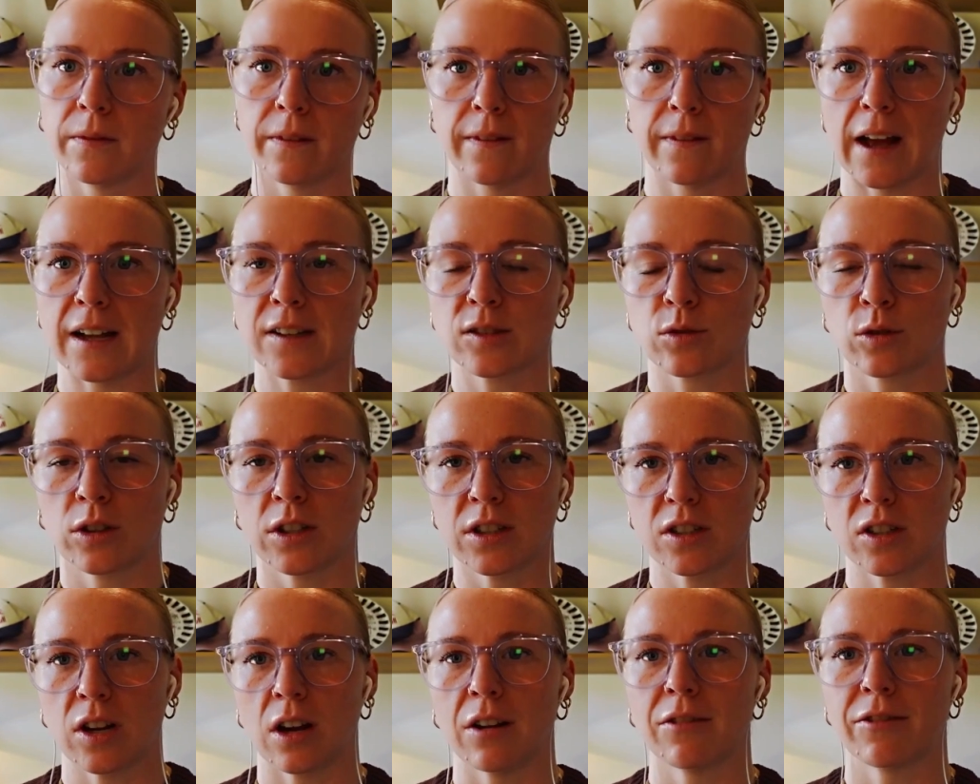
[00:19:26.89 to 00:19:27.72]
that sort of
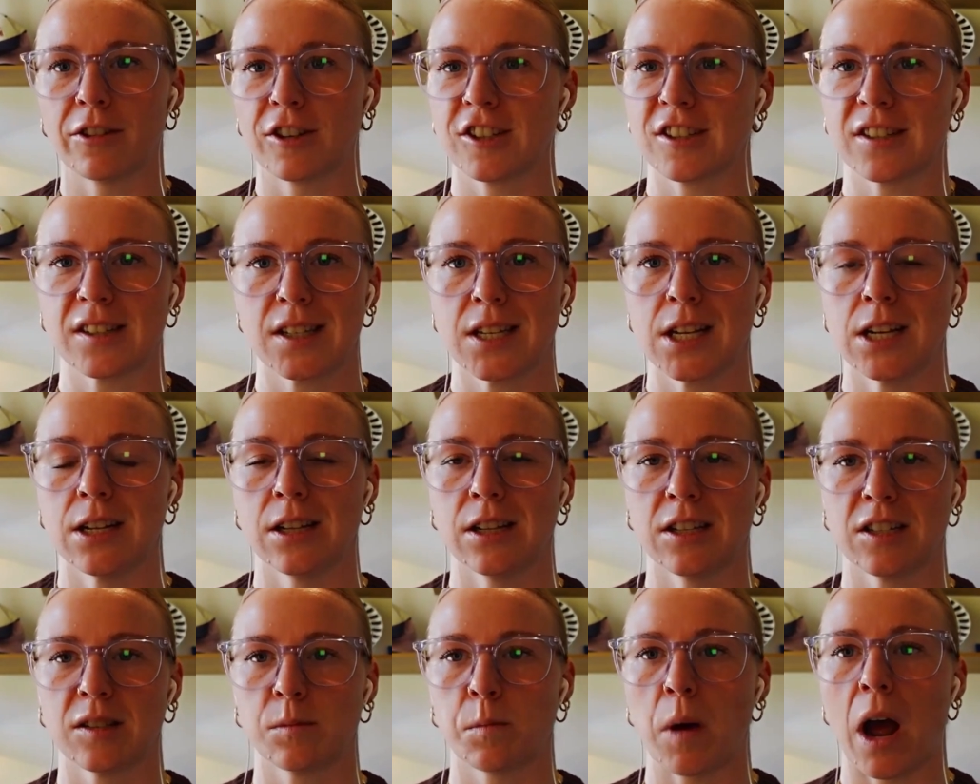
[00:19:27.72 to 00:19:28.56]
stuff, or is it still
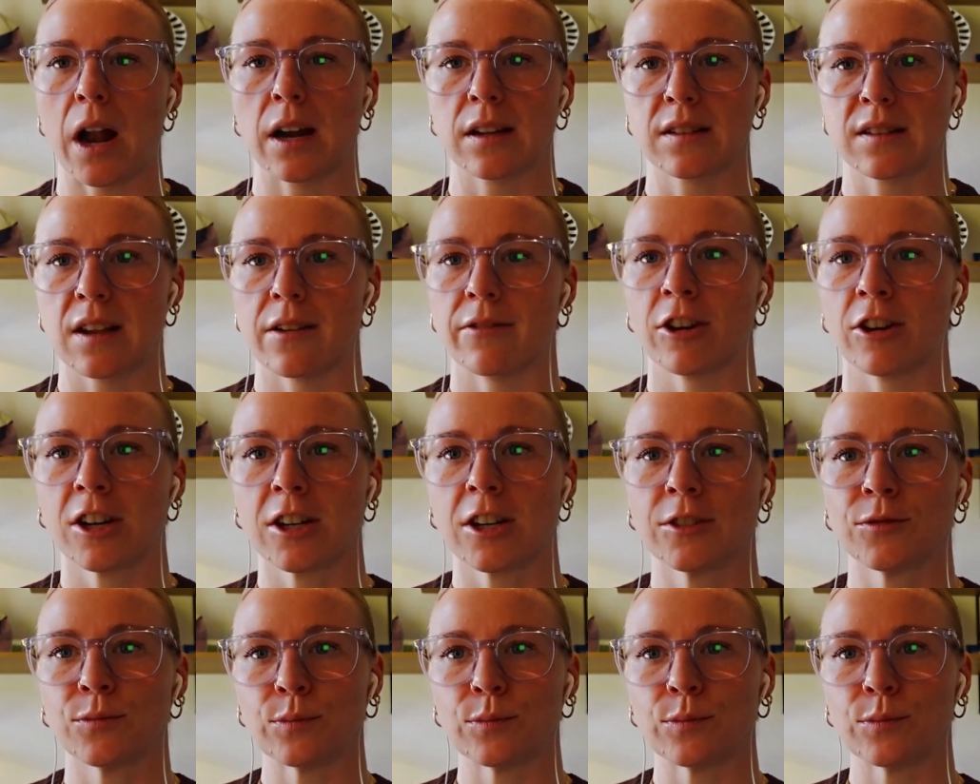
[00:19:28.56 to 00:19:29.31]
as bad as ever?